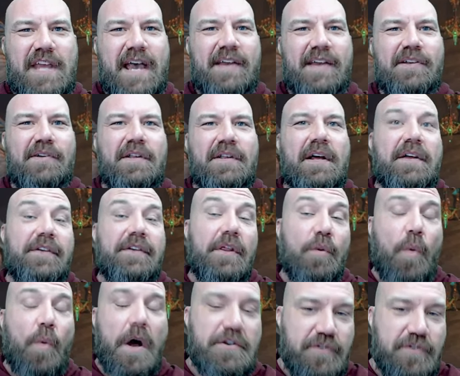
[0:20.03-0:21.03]
back to the
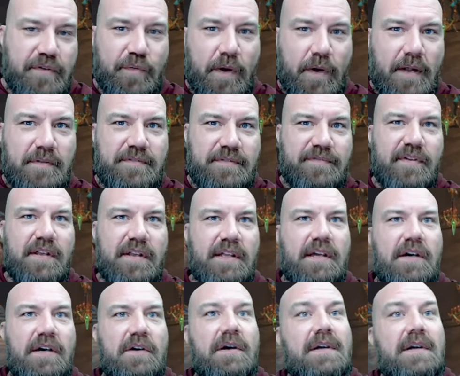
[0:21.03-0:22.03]
channel. Another Watcher of
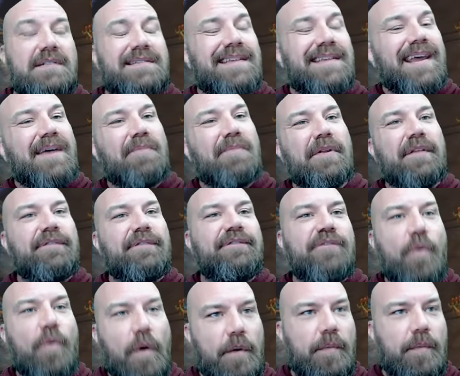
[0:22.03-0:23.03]
Realms video. Today,
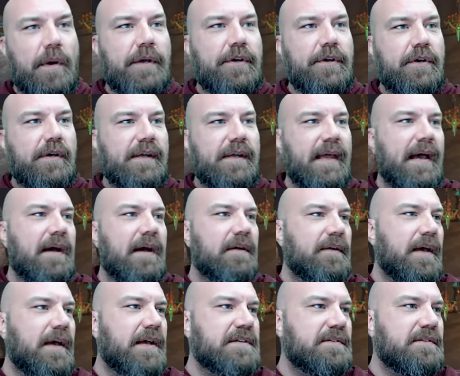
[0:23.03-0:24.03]
I'm on the four runner
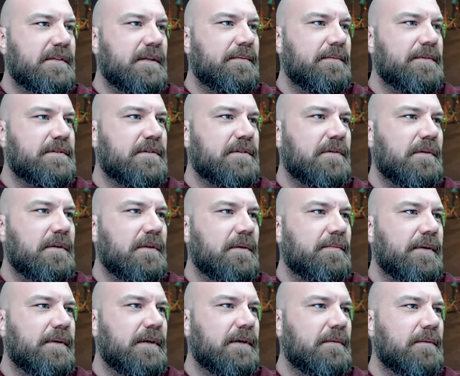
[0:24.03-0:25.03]
account. Actually, let me
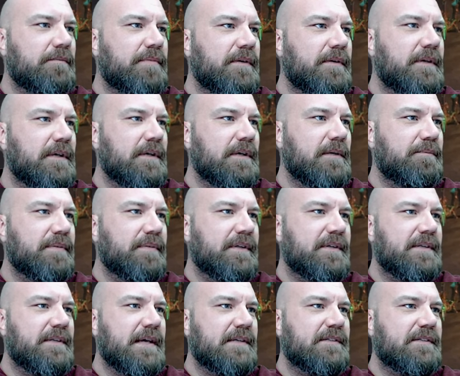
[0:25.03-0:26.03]
scroll up here and put,
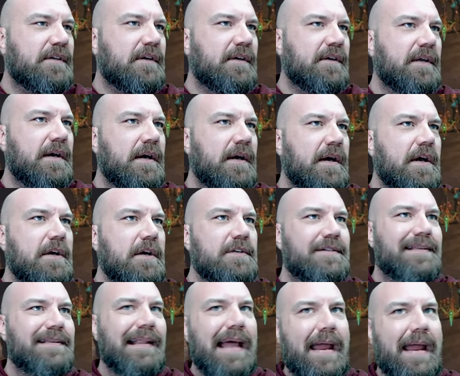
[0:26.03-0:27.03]
uh, put the text on.
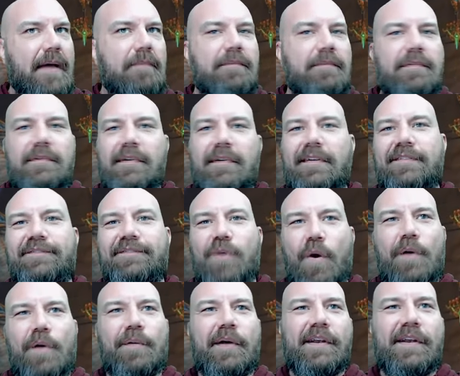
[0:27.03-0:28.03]
Slam.
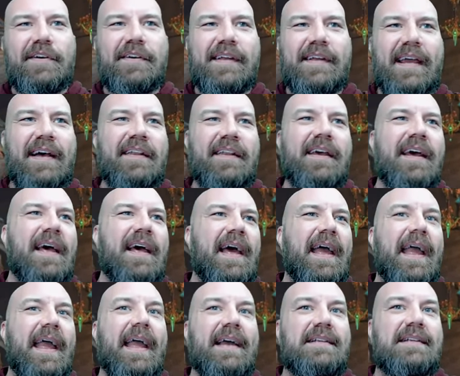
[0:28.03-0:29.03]
four runner
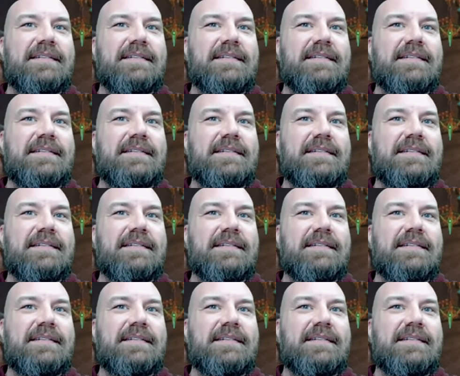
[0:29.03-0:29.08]
account.